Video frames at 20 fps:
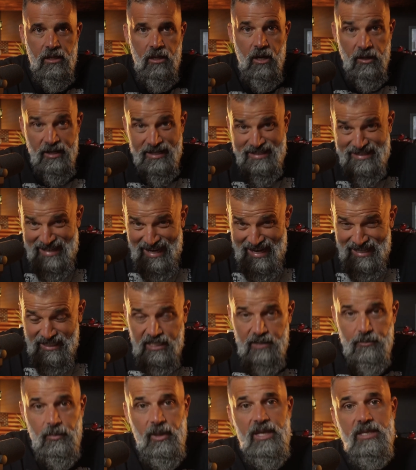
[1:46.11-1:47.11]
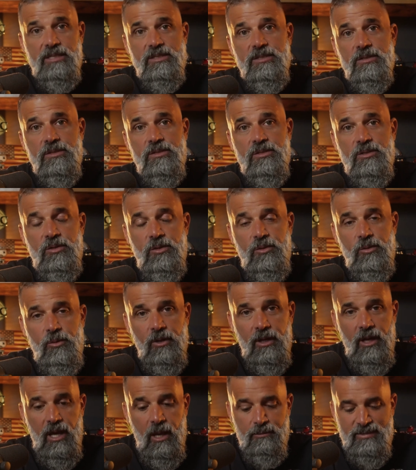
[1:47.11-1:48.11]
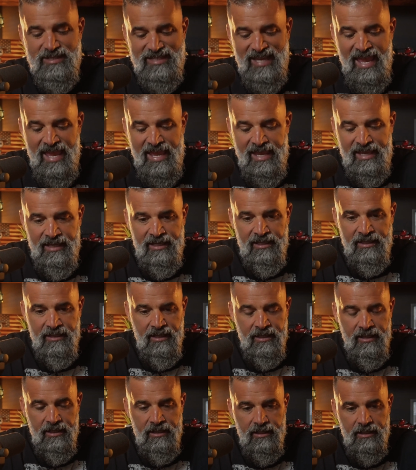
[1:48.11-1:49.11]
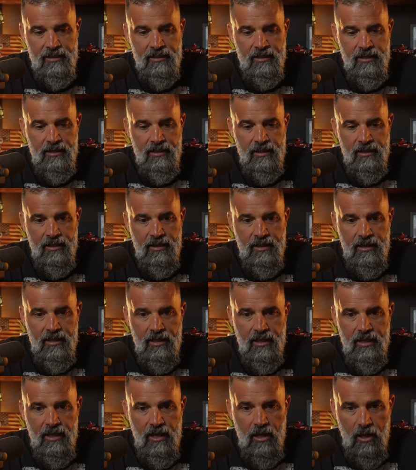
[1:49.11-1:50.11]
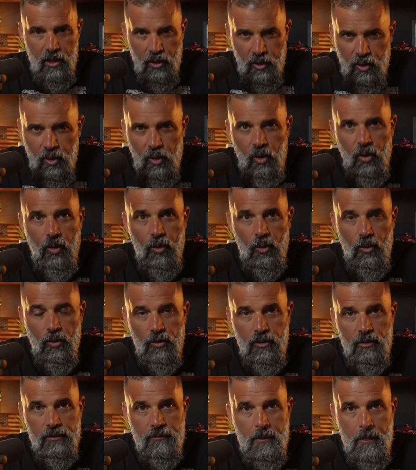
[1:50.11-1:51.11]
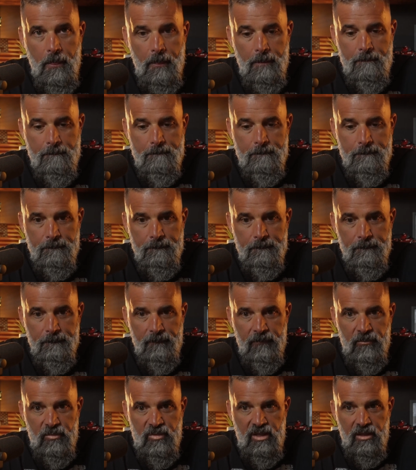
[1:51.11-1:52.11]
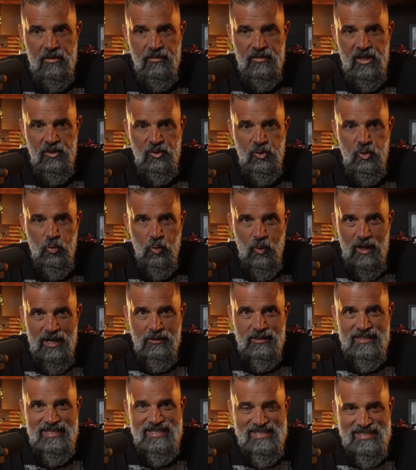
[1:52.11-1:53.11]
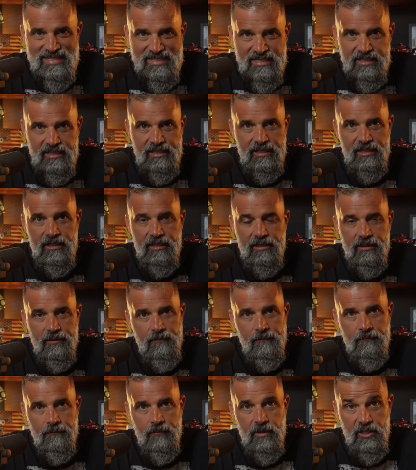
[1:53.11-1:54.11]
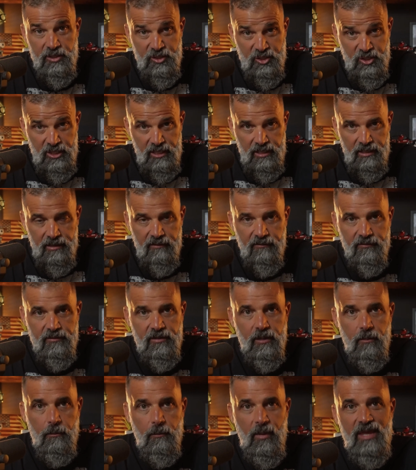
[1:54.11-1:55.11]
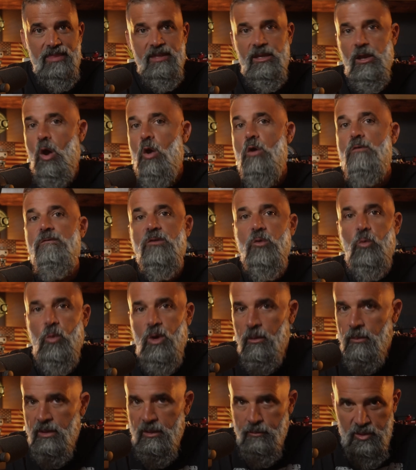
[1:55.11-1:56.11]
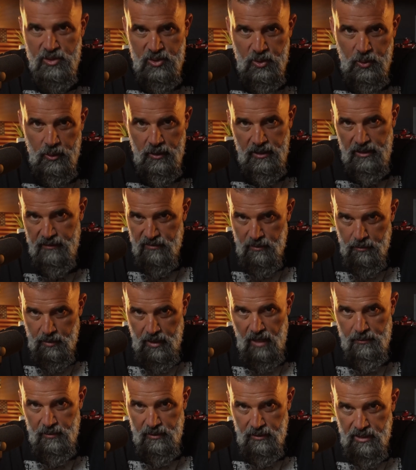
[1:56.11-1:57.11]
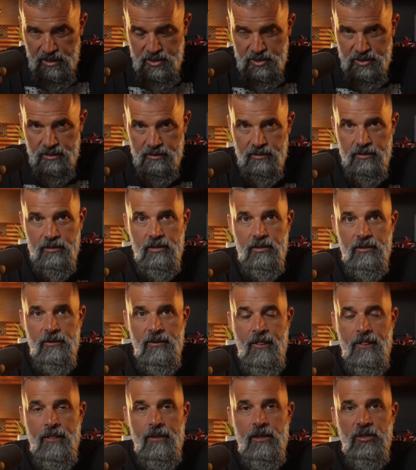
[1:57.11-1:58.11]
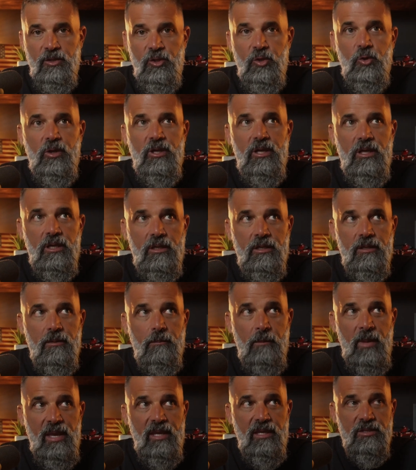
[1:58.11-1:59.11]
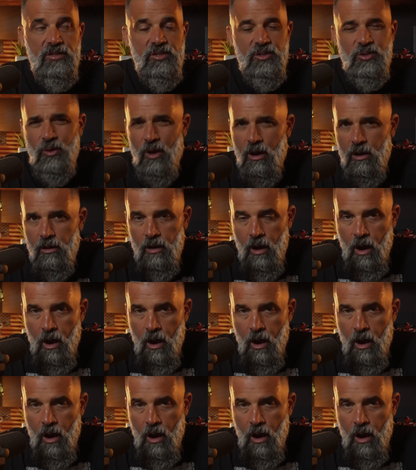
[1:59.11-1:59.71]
on a daily basis to obtain a goal that you rarely see achieved by the overwhelming majority of the population. You could make a strong